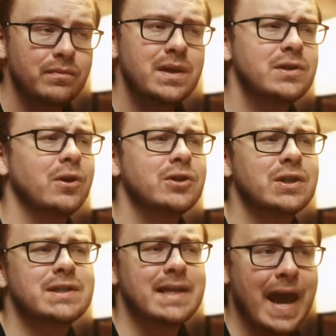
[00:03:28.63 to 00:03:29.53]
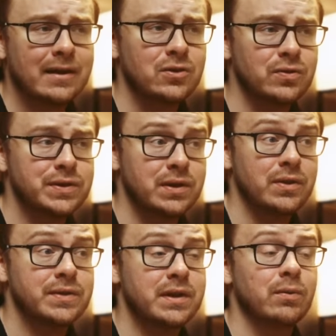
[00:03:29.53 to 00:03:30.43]
These aren't just tactical
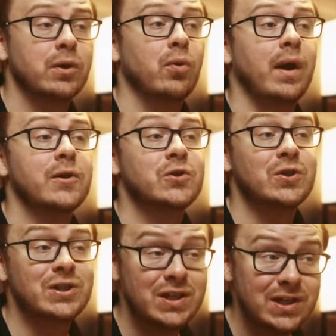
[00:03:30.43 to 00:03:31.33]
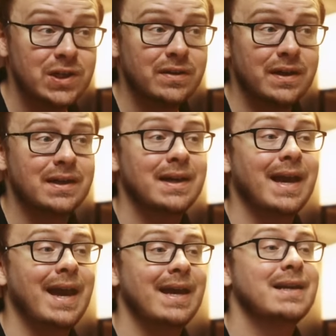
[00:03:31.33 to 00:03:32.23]
skills. They require strategic
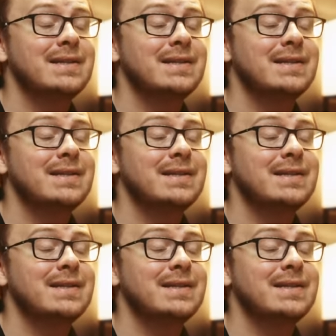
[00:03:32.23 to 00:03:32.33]
thinking and